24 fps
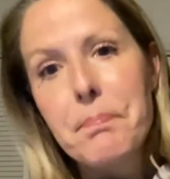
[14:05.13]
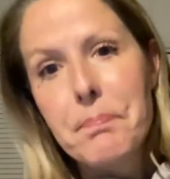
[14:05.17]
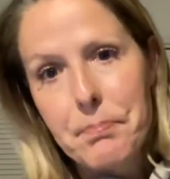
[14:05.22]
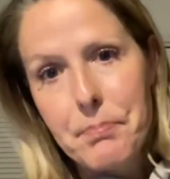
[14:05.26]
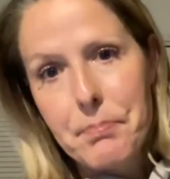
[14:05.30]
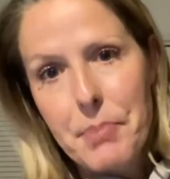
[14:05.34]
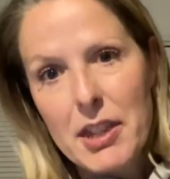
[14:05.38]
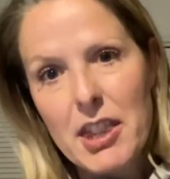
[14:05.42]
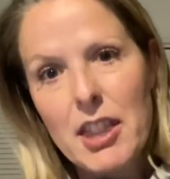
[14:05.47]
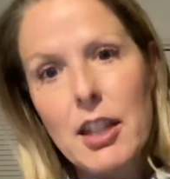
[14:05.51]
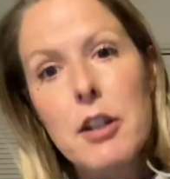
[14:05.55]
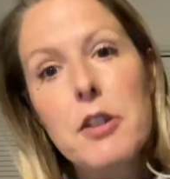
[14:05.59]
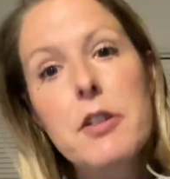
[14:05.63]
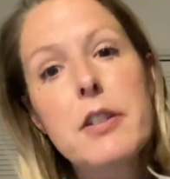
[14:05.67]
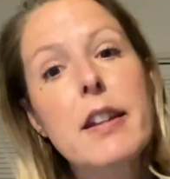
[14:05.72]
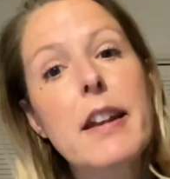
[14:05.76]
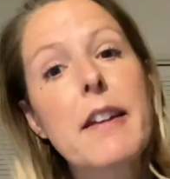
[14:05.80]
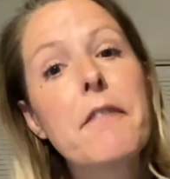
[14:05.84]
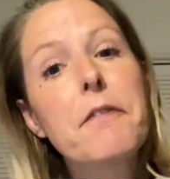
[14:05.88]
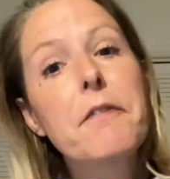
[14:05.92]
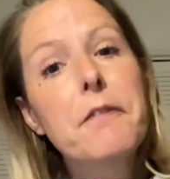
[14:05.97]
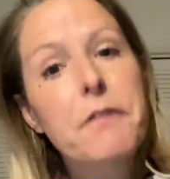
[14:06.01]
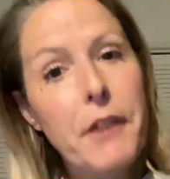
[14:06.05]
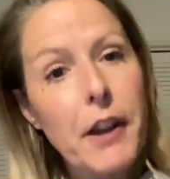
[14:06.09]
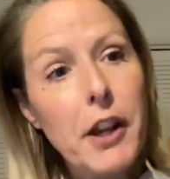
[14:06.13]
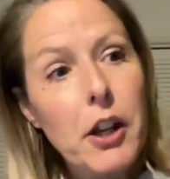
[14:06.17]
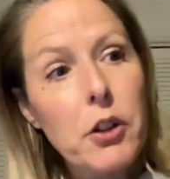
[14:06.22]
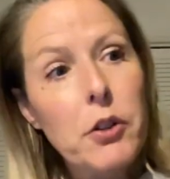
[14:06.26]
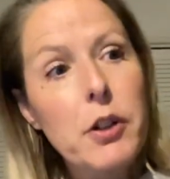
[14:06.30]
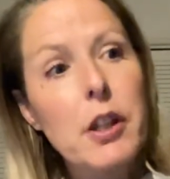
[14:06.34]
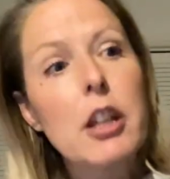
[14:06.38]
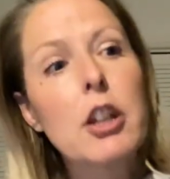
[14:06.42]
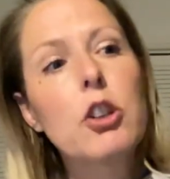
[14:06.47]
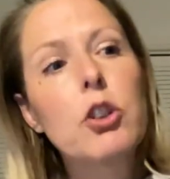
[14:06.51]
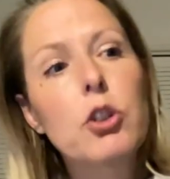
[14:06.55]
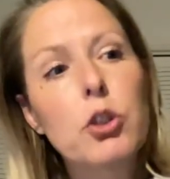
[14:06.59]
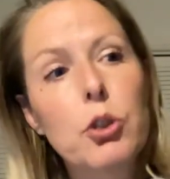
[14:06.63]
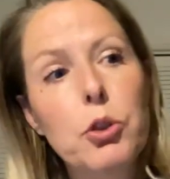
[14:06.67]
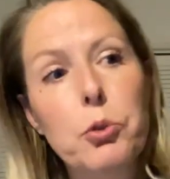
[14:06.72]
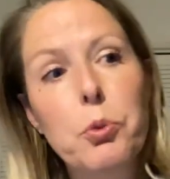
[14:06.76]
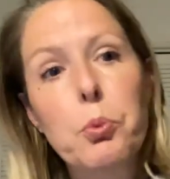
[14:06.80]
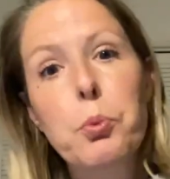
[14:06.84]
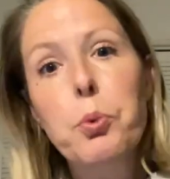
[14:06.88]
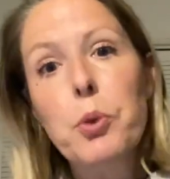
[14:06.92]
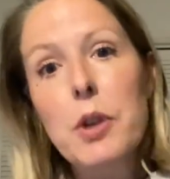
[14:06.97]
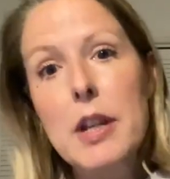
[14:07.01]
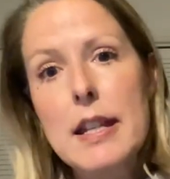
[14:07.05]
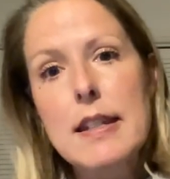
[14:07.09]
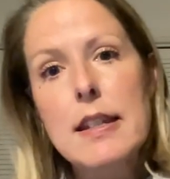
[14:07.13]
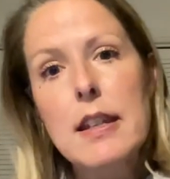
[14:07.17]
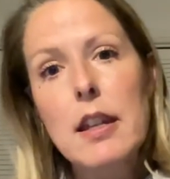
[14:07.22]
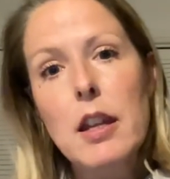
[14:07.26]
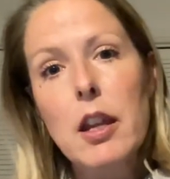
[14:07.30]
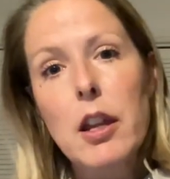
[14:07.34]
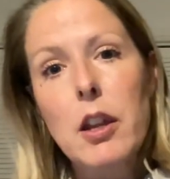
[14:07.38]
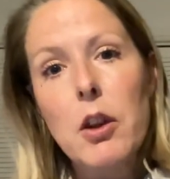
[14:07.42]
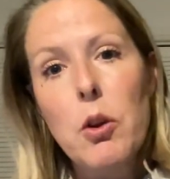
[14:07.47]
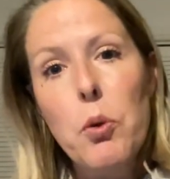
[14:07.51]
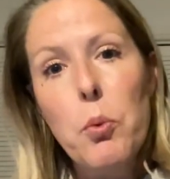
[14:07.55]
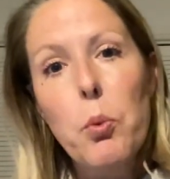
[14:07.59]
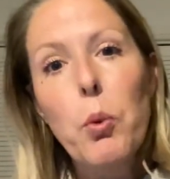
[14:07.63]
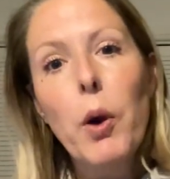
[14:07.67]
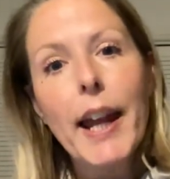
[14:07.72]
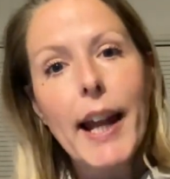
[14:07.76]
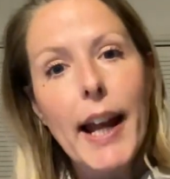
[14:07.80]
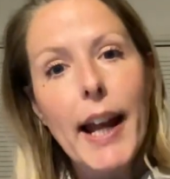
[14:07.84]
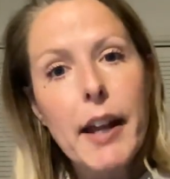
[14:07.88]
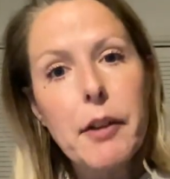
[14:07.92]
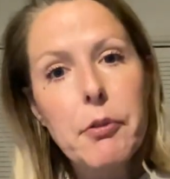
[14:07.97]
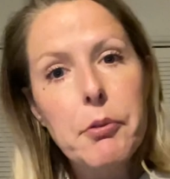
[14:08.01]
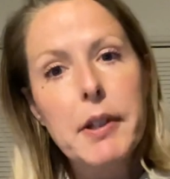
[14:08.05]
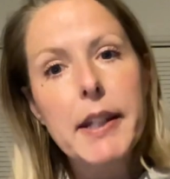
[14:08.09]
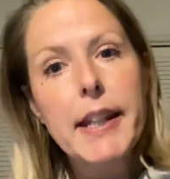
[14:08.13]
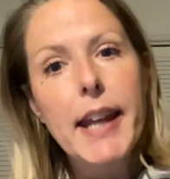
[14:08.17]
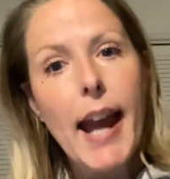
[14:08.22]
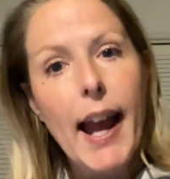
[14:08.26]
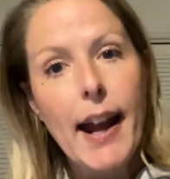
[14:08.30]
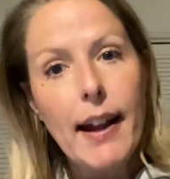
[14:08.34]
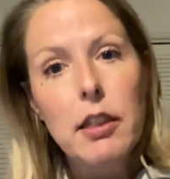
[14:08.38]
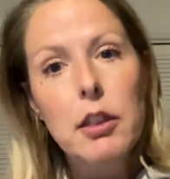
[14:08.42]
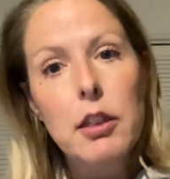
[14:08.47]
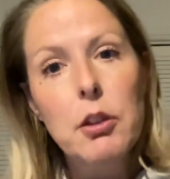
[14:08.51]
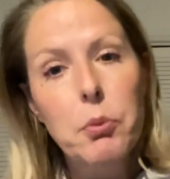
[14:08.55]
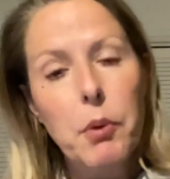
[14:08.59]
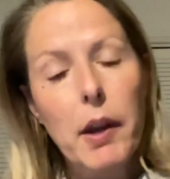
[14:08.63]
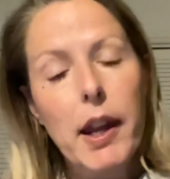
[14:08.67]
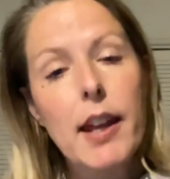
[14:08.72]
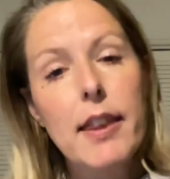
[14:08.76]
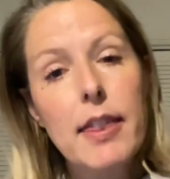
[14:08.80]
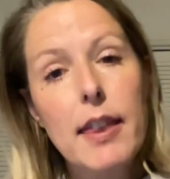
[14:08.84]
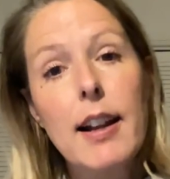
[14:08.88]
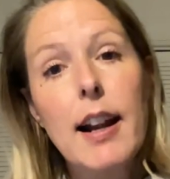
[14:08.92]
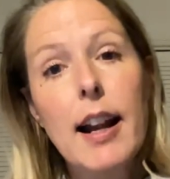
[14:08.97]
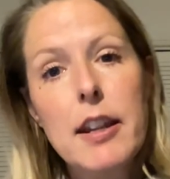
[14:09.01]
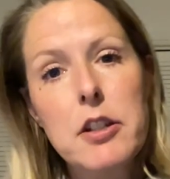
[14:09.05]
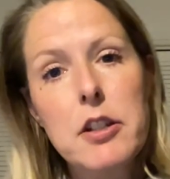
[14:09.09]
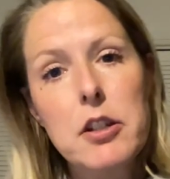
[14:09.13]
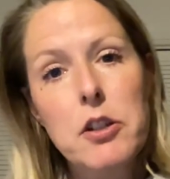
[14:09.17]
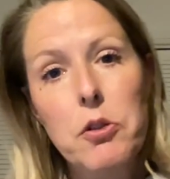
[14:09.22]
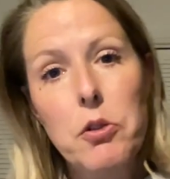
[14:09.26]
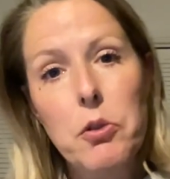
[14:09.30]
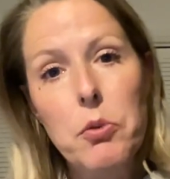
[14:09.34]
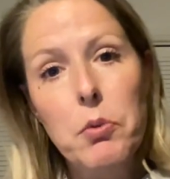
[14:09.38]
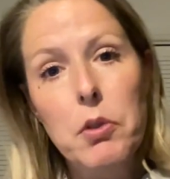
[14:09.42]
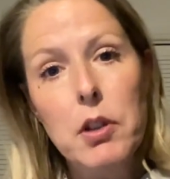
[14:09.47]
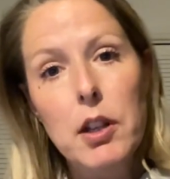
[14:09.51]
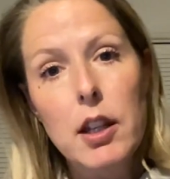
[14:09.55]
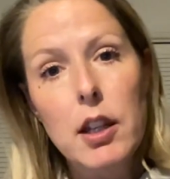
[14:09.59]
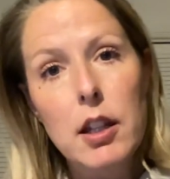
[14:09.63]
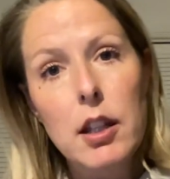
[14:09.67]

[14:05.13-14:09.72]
But there's a very good reason why I react the way that I do.